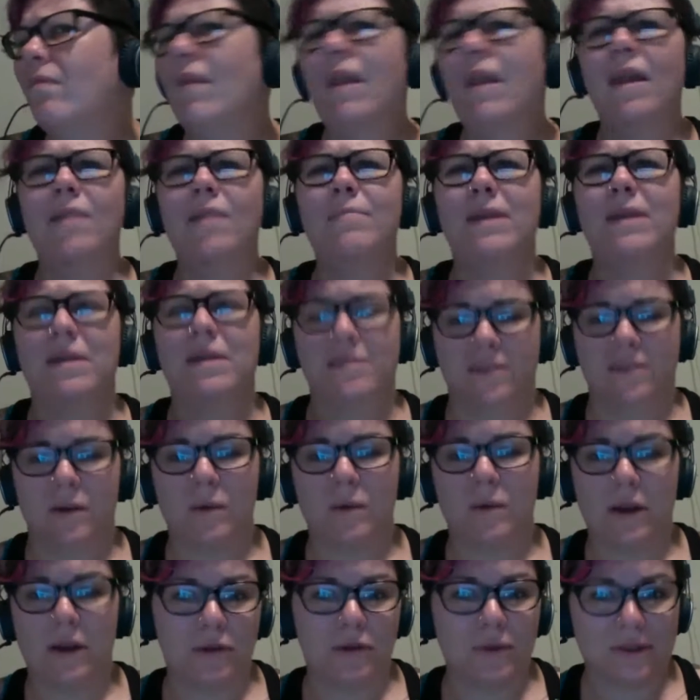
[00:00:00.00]
because I
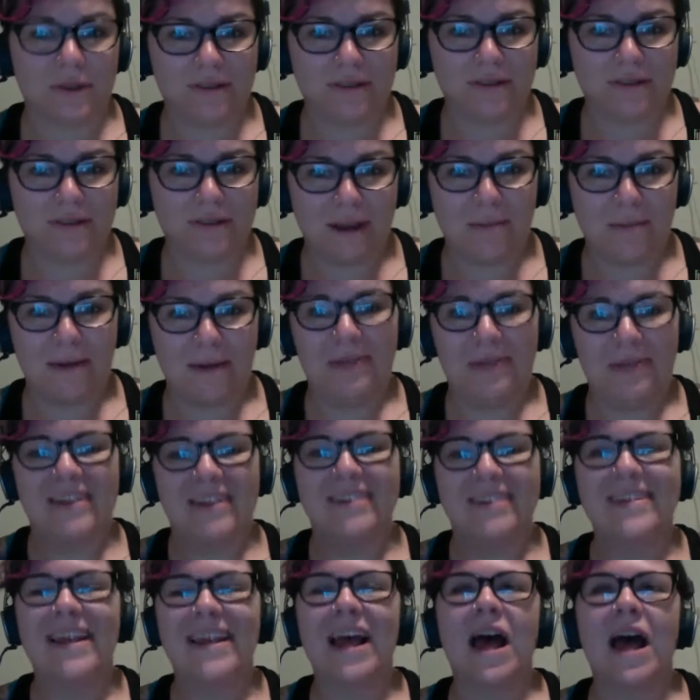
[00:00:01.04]
want to do a study about
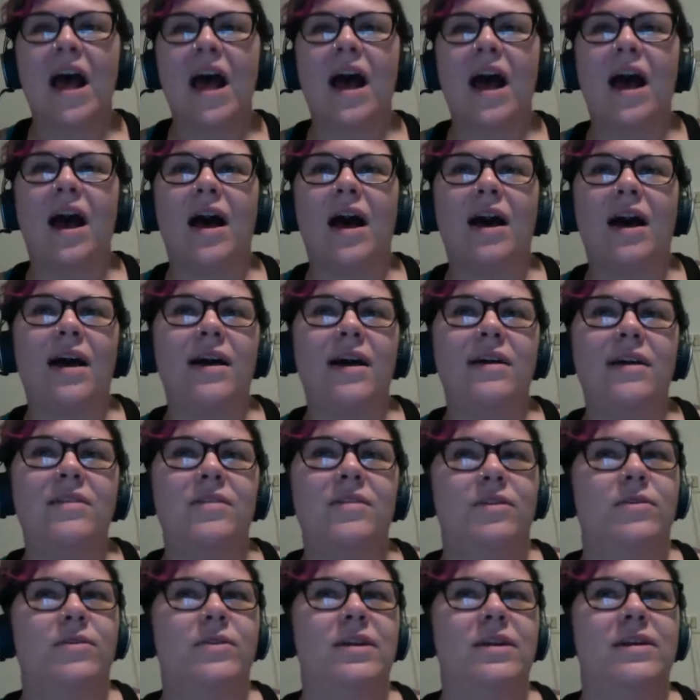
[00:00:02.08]
this. I
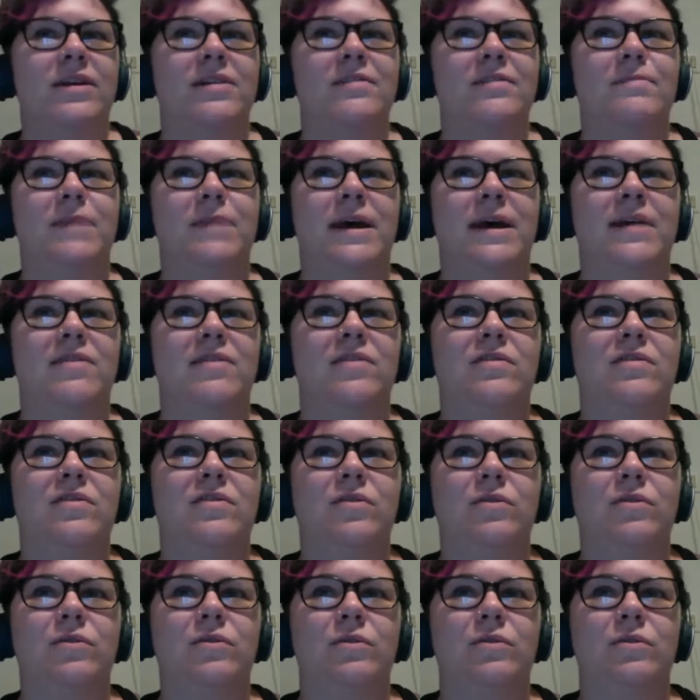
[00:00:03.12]
don't expect
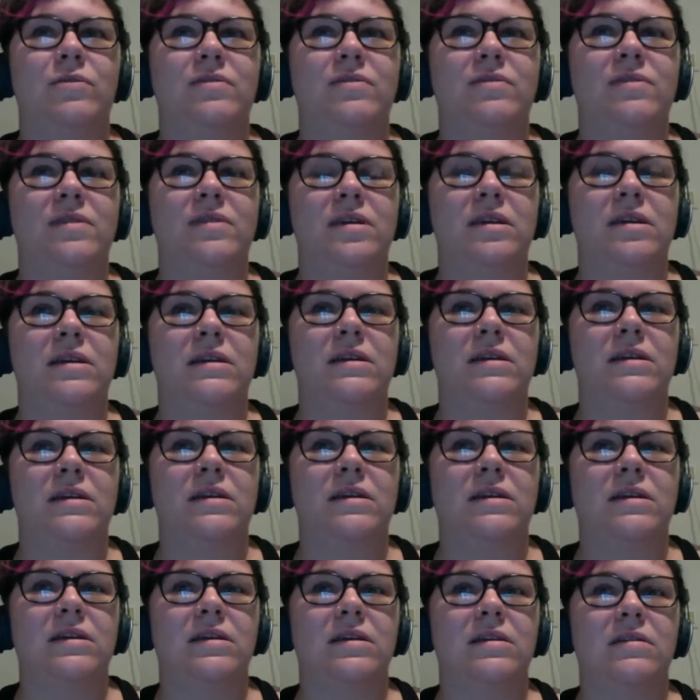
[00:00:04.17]
to
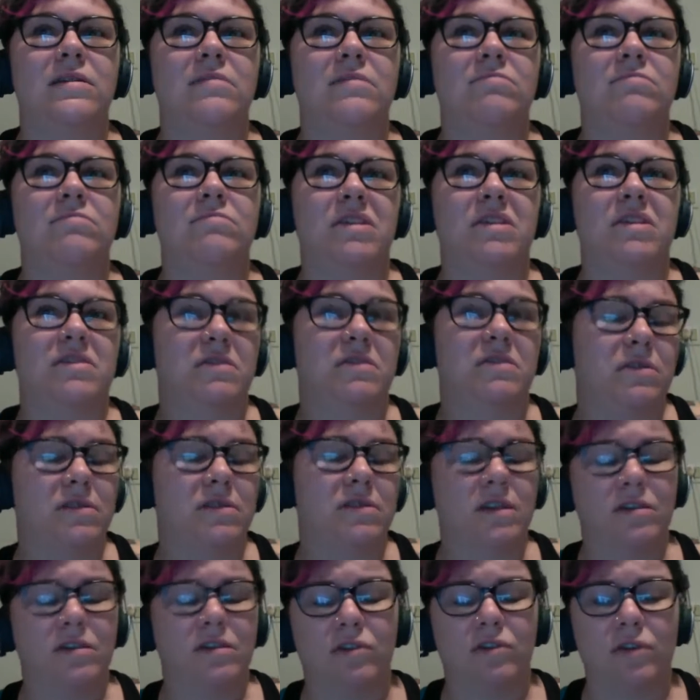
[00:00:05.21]
see a
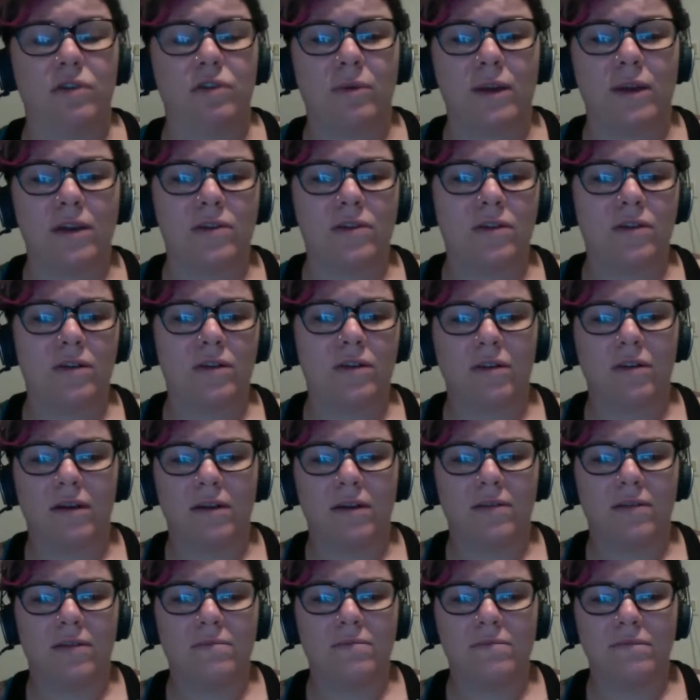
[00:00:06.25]
suicide joke when I turn
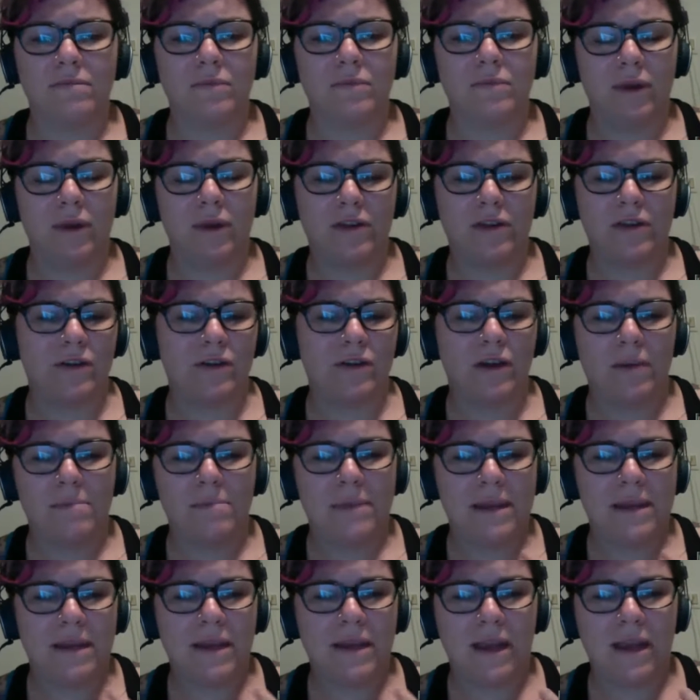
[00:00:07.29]
on
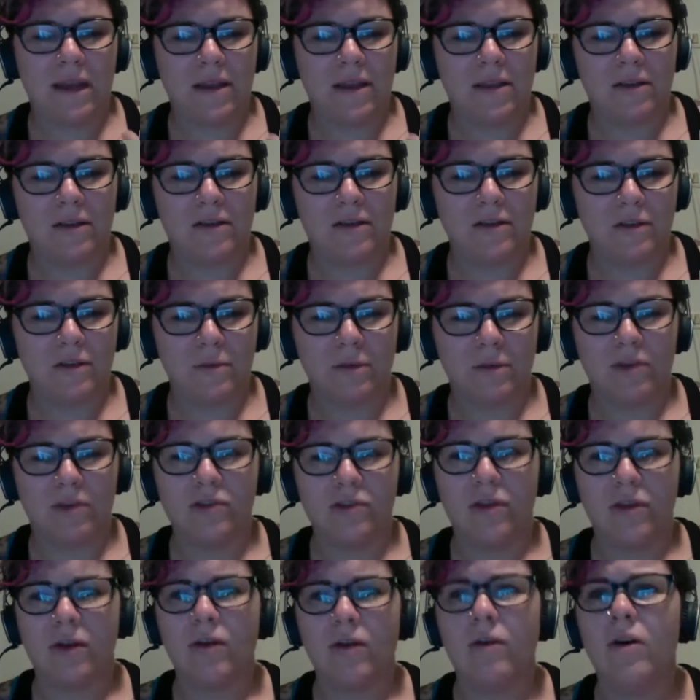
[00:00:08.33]
Mindy Kaling's stupid
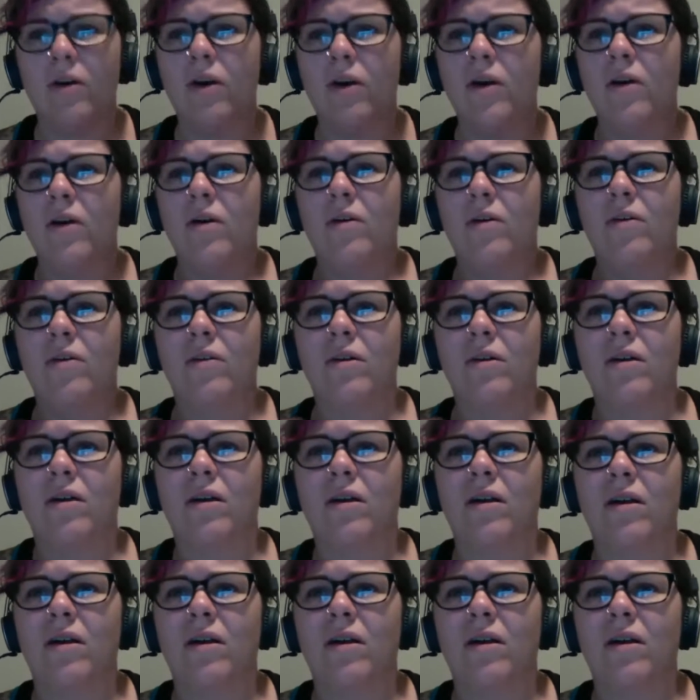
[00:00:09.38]
show, or